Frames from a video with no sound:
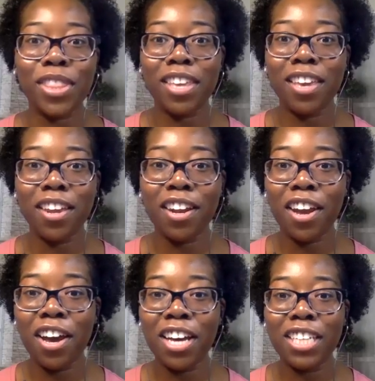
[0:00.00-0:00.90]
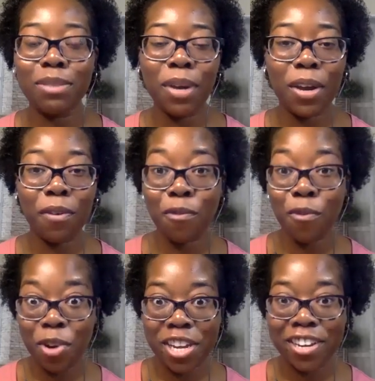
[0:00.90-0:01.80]
within a span of
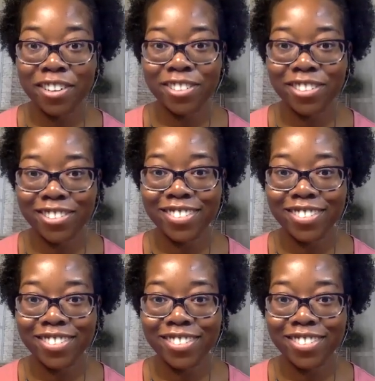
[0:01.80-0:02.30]
four years.